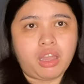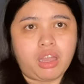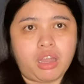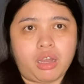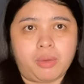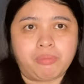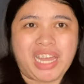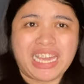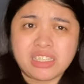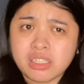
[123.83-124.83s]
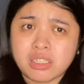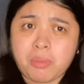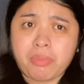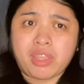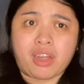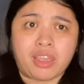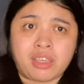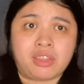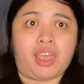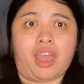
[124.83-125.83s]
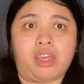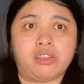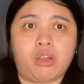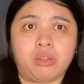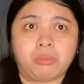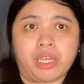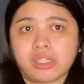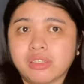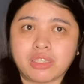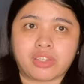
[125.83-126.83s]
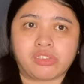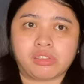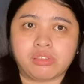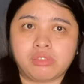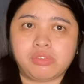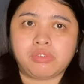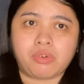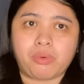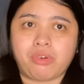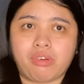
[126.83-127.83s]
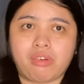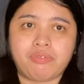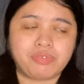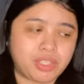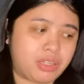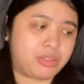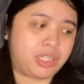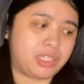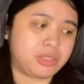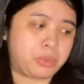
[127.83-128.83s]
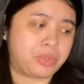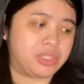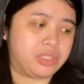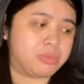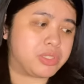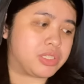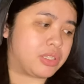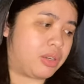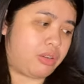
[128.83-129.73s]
item that I can add on my collection for, you know, Hayley Williams. So